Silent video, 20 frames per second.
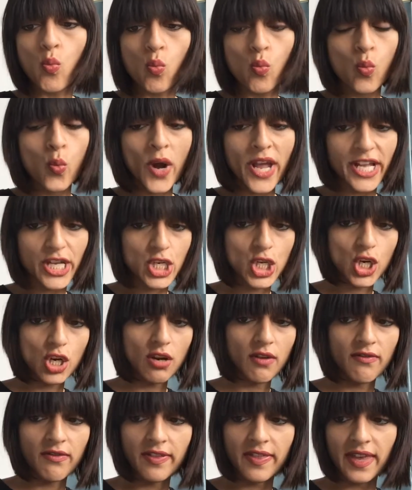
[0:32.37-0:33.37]
which
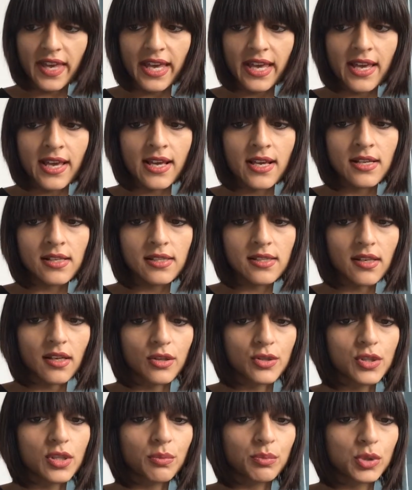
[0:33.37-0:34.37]
of these
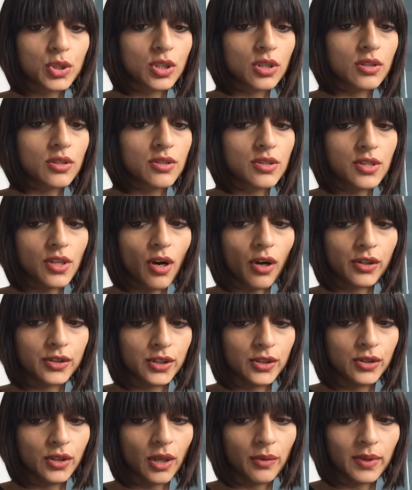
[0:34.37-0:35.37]
assumptions are
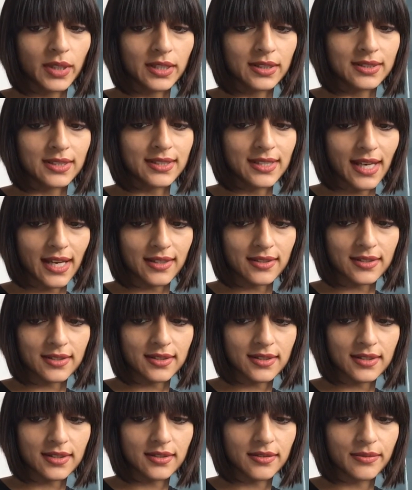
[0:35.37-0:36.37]
you going to
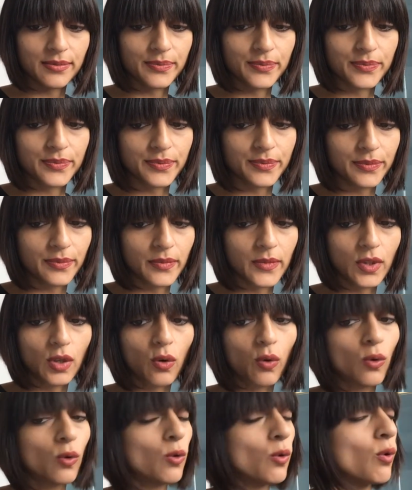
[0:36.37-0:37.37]
test?
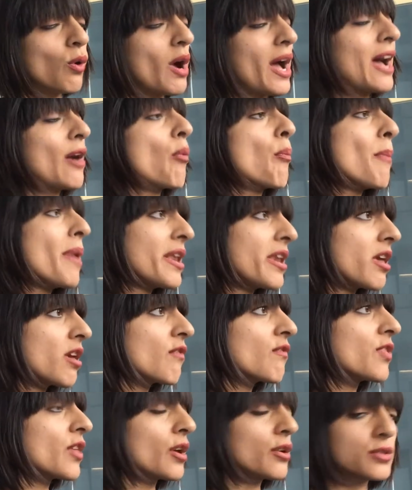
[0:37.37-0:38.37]
Or how many
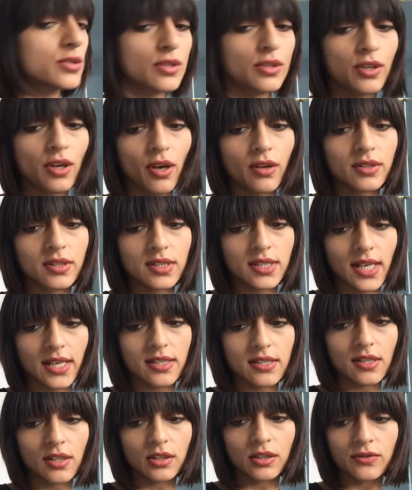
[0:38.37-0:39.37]
of those are you going to
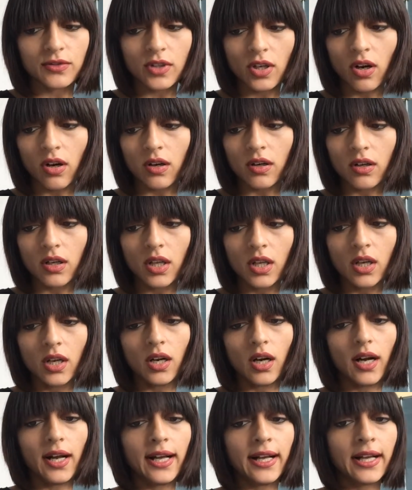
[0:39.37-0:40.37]
test? So you've got
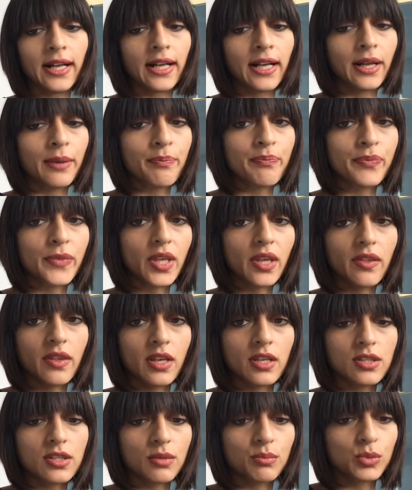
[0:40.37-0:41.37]

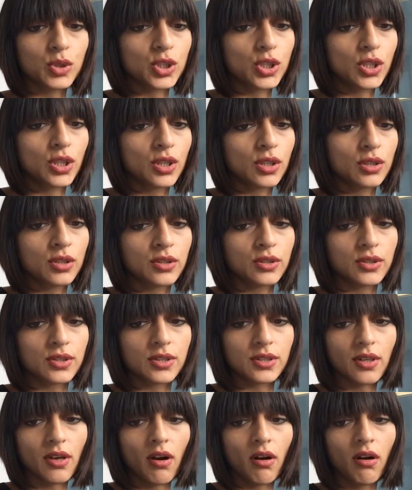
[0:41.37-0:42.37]
the
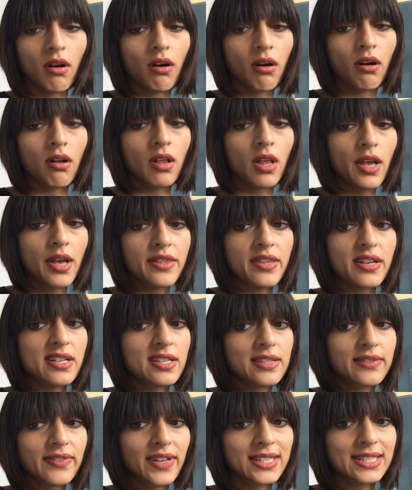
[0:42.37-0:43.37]
assumptions are that
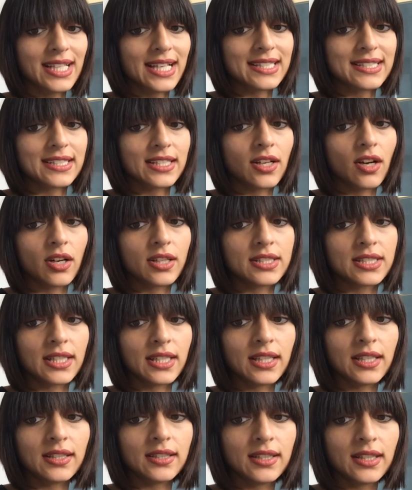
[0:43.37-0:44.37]
it's a fantastic
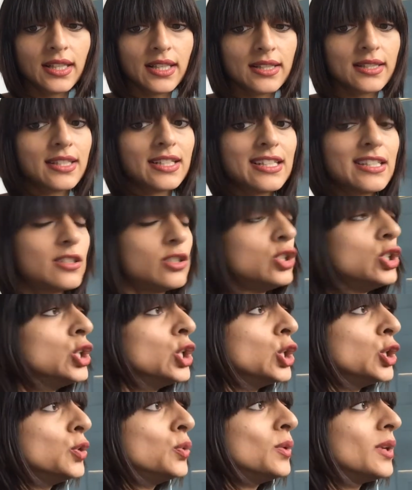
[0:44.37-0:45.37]
idea, that it's
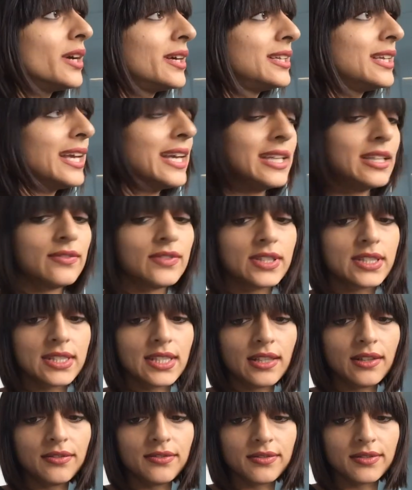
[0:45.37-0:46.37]
new and
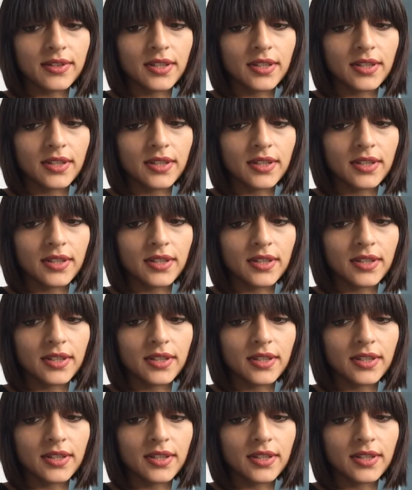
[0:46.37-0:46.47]
innovative,